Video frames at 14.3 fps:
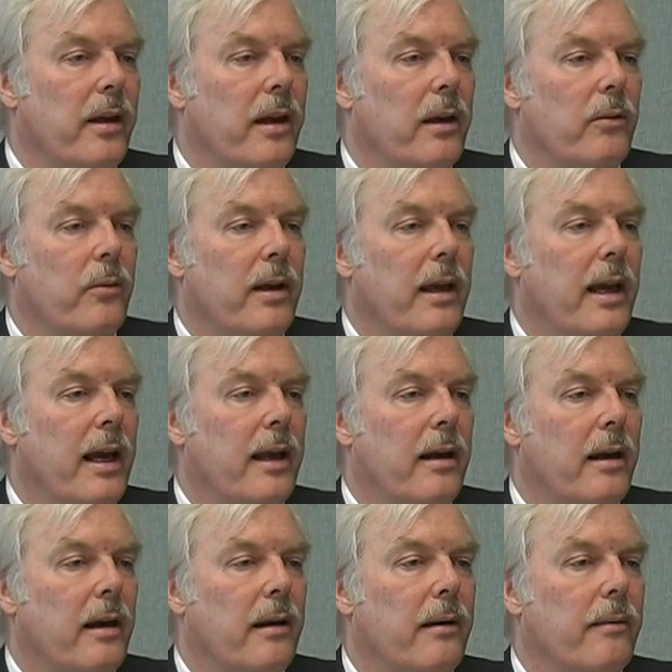and we had
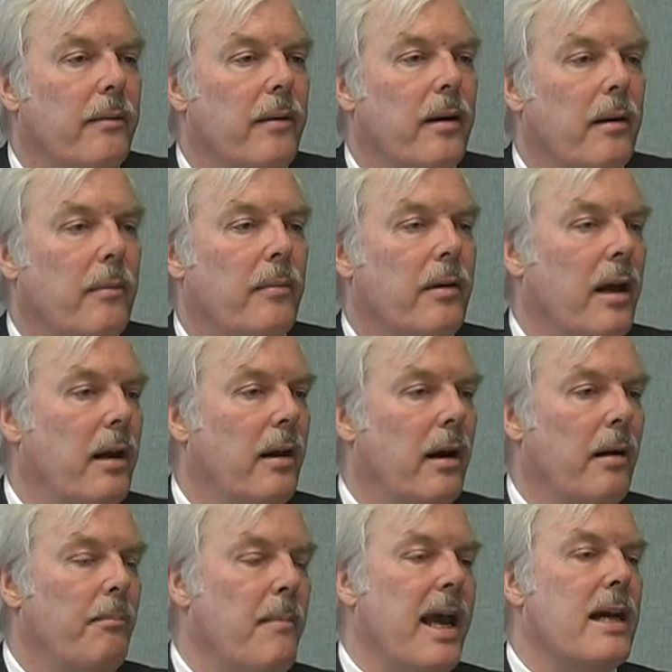kind of a
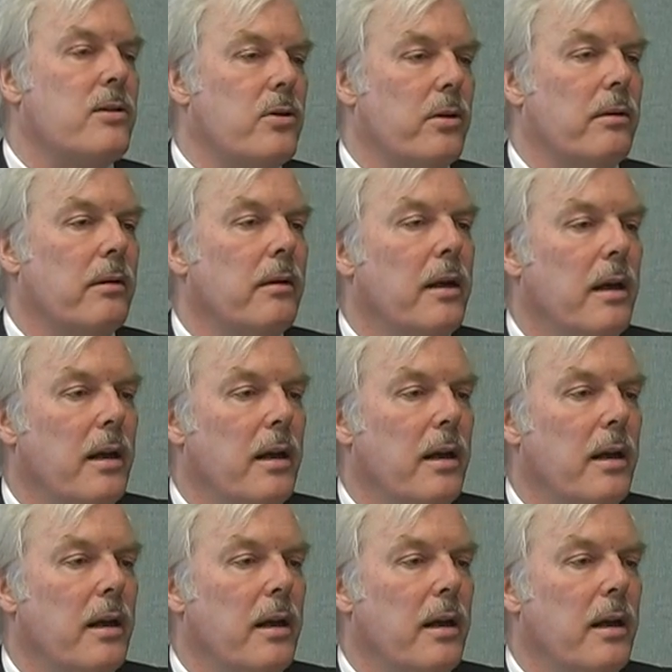master